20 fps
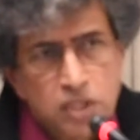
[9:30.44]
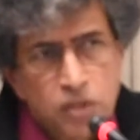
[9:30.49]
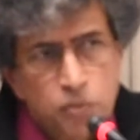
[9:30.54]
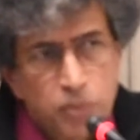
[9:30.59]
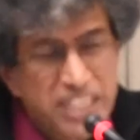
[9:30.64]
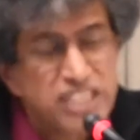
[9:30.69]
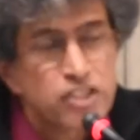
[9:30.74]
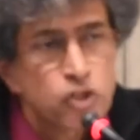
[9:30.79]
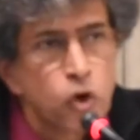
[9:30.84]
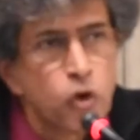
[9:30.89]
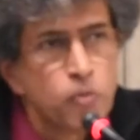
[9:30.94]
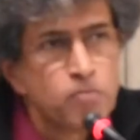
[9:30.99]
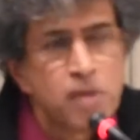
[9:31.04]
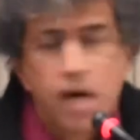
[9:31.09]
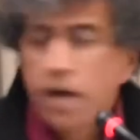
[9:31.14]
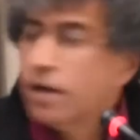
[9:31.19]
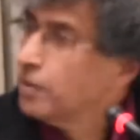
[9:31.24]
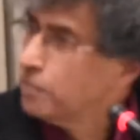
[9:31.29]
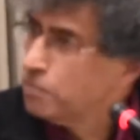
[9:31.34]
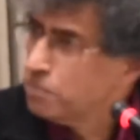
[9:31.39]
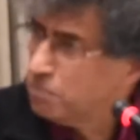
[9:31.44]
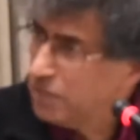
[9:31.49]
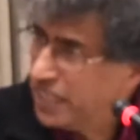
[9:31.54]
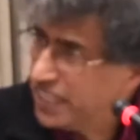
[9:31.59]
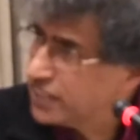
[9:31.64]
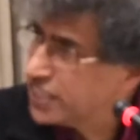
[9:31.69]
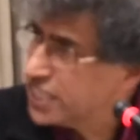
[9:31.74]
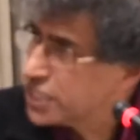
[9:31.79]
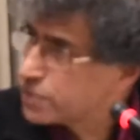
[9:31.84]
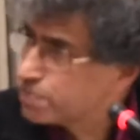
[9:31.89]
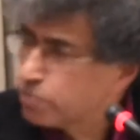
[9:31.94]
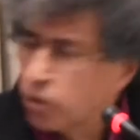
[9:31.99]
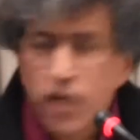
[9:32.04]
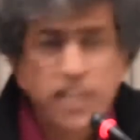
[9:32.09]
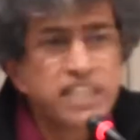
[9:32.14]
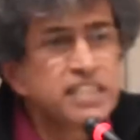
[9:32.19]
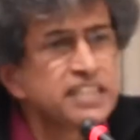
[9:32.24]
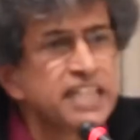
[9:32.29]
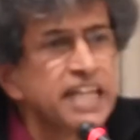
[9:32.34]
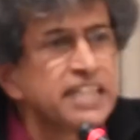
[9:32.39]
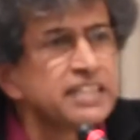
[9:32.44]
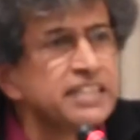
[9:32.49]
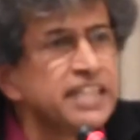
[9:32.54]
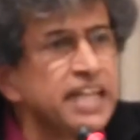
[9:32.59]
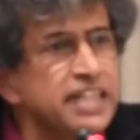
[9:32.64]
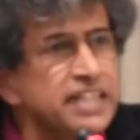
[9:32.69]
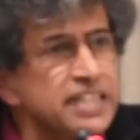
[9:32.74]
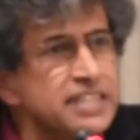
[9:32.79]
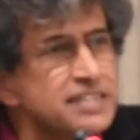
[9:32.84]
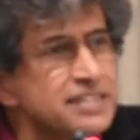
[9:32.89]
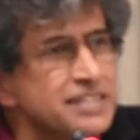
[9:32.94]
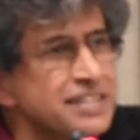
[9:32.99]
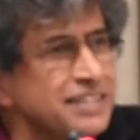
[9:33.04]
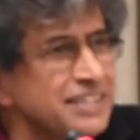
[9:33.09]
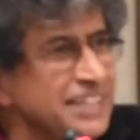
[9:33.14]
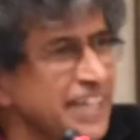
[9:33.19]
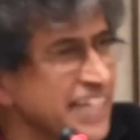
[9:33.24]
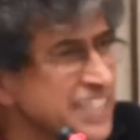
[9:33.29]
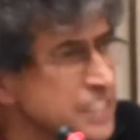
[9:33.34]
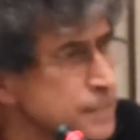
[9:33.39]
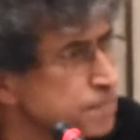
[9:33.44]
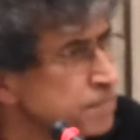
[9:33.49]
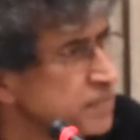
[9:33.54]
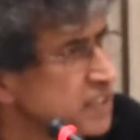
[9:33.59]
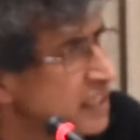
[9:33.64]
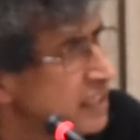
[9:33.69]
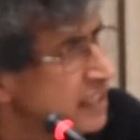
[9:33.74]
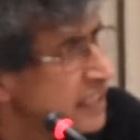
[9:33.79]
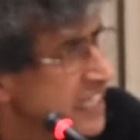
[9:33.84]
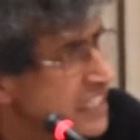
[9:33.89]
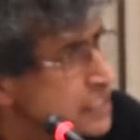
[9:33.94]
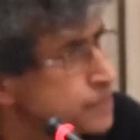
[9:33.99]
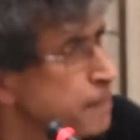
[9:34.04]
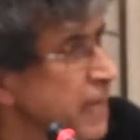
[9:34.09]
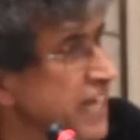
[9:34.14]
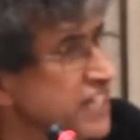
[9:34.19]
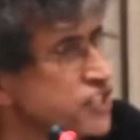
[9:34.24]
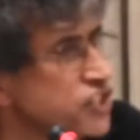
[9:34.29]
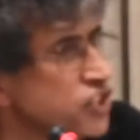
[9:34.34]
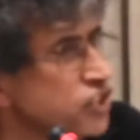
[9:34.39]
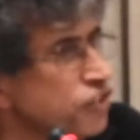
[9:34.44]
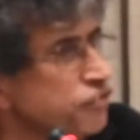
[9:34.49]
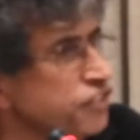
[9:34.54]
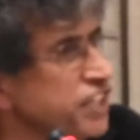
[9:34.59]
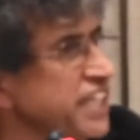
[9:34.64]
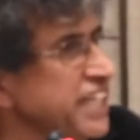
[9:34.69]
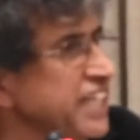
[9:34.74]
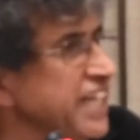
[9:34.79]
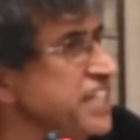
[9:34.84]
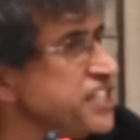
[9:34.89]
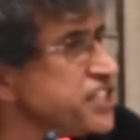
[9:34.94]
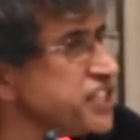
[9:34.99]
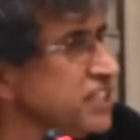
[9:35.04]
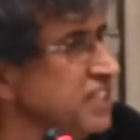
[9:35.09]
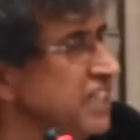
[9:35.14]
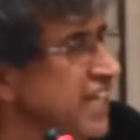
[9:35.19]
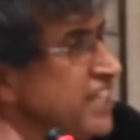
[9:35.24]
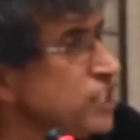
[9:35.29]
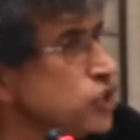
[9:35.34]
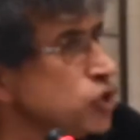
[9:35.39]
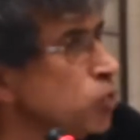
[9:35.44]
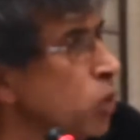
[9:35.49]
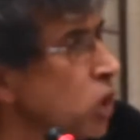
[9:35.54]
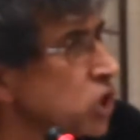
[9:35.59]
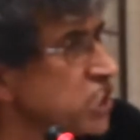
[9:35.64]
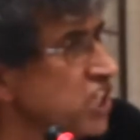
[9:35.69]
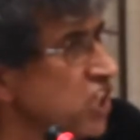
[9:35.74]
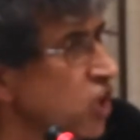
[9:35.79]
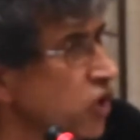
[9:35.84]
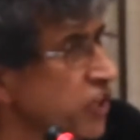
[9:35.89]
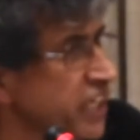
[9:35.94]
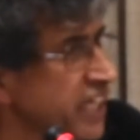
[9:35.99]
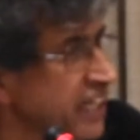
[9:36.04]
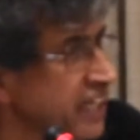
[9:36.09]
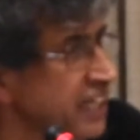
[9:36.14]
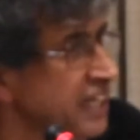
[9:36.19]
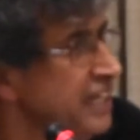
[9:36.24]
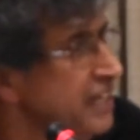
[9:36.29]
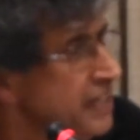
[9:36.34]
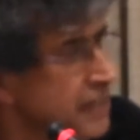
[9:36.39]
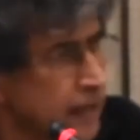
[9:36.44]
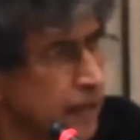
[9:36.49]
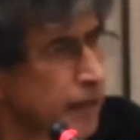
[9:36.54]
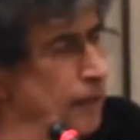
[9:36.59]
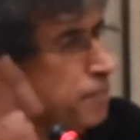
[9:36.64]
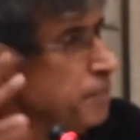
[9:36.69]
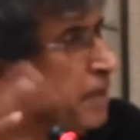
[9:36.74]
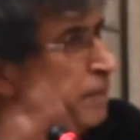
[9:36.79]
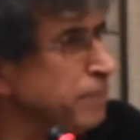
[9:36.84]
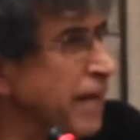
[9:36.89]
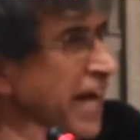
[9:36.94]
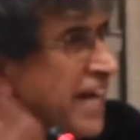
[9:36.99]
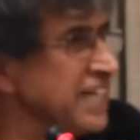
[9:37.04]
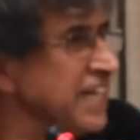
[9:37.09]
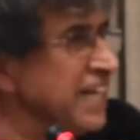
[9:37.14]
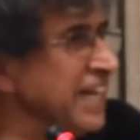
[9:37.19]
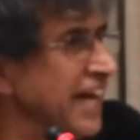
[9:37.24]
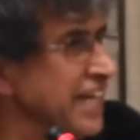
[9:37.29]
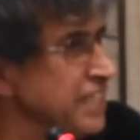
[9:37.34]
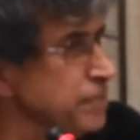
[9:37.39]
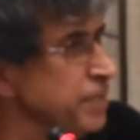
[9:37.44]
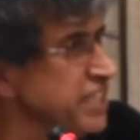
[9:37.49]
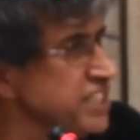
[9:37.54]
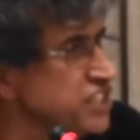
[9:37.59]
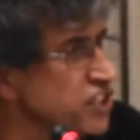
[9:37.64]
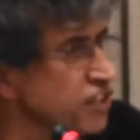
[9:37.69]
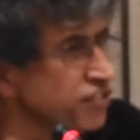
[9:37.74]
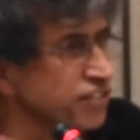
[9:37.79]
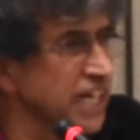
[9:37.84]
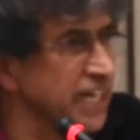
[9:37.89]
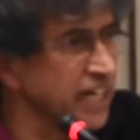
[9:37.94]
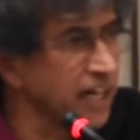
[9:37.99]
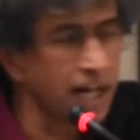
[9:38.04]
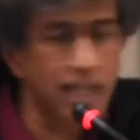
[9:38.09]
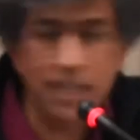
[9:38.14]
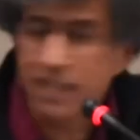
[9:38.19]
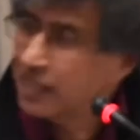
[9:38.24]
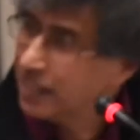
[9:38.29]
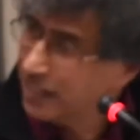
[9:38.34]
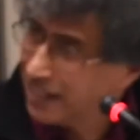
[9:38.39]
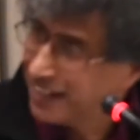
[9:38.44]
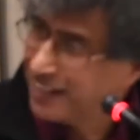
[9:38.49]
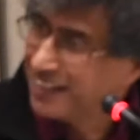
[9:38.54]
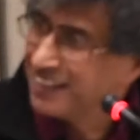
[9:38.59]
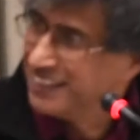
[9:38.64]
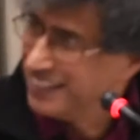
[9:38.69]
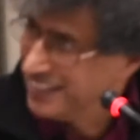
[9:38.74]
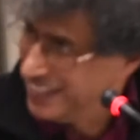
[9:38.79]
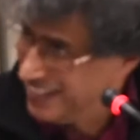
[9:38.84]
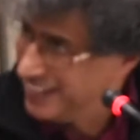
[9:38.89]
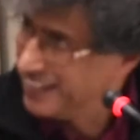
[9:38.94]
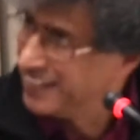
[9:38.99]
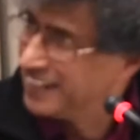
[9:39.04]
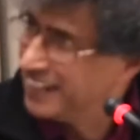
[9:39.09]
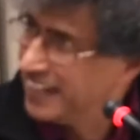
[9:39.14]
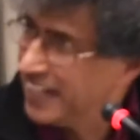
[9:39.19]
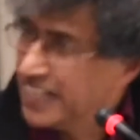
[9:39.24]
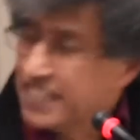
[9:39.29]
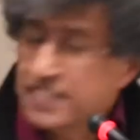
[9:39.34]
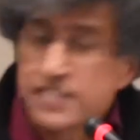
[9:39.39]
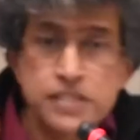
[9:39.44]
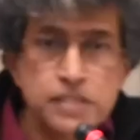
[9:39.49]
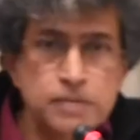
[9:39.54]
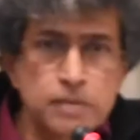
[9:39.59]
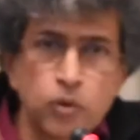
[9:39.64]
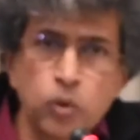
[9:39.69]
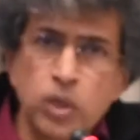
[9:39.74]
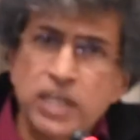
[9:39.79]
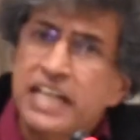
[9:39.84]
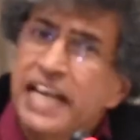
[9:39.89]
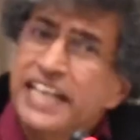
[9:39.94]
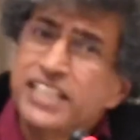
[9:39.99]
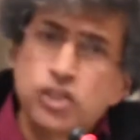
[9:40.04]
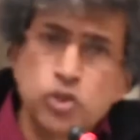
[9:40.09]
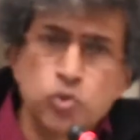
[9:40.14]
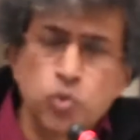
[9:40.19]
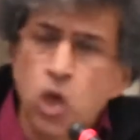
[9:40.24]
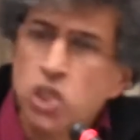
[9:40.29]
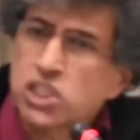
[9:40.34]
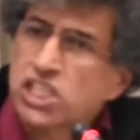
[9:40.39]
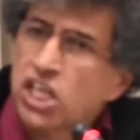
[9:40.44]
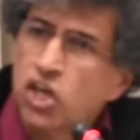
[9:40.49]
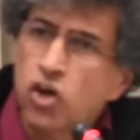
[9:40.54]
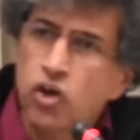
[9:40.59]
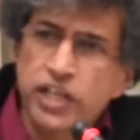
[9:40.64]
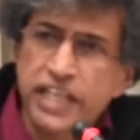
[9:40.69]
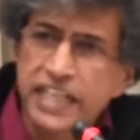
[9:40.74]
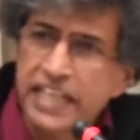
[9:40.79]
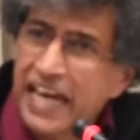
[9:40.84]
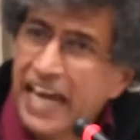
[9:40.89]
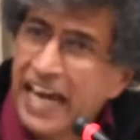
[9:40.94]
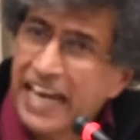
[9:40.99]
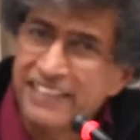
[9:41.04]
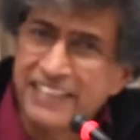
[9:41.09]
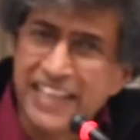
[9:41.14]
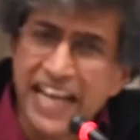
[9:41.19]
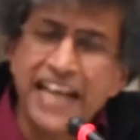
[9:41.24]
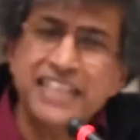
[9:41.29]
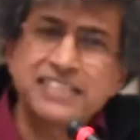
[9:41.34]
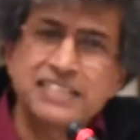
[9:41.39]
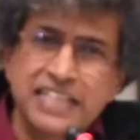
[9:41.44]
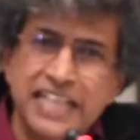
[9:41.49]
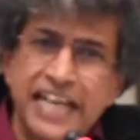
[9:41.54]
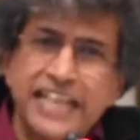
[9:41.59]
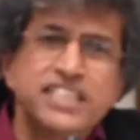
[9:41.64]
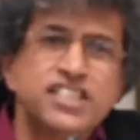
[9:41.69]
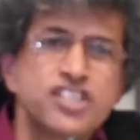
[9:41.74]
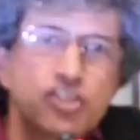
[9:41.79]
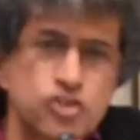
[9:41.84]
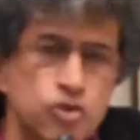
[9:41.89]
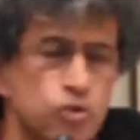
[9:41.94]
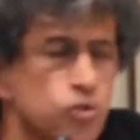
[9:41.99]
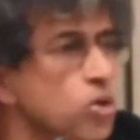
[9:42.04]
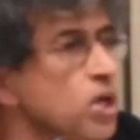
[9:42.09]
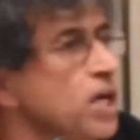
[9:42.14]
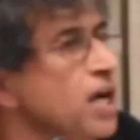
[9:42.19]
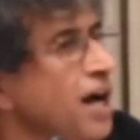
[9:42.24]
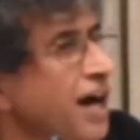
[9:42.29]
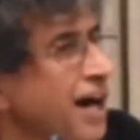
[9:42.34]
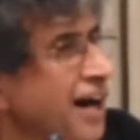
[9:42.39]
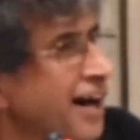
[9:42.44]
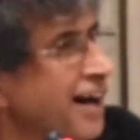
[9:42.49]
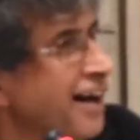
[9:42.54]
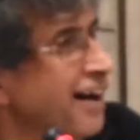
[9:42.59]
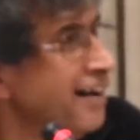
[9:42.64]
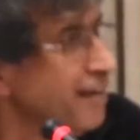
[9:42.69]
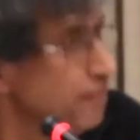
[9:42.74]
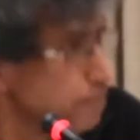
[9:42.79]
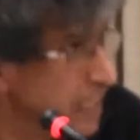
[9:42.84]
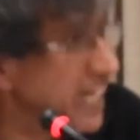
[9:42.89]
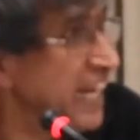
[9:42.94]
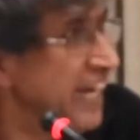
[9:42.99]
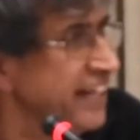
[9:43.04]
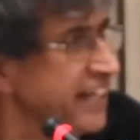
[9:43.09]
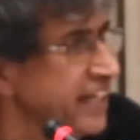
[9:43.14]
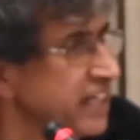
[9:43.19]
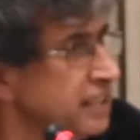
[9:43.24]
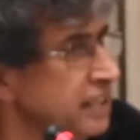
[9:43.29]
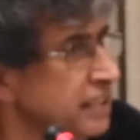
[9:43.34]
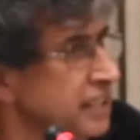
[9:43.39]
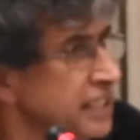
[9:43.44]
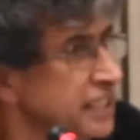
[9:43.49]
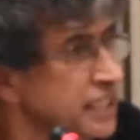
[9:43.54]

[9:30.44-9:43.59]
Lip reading: Whitcomb made this point, that there is the expansion of irrigation led to waterlogging, bad alignment of canal lines led to waterlogging, and that led to malaria.